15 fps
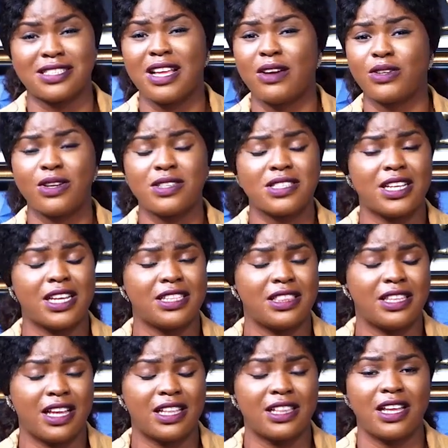Now, it doesn't end
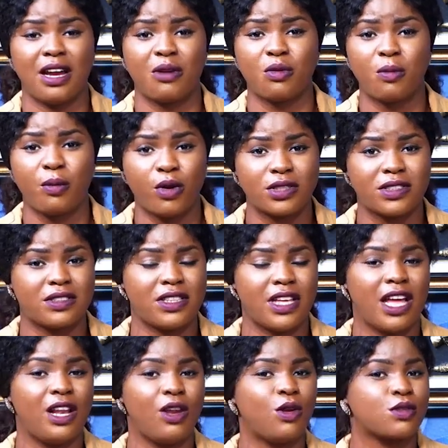there. There are robots,
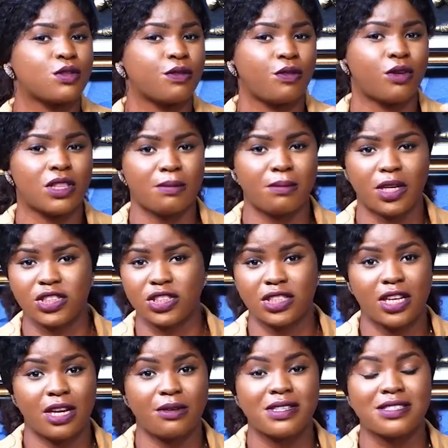there are lots of other
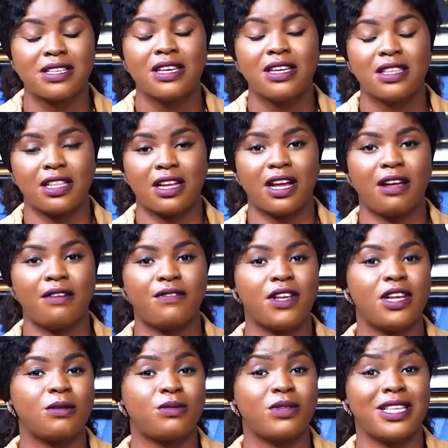machineries that are available.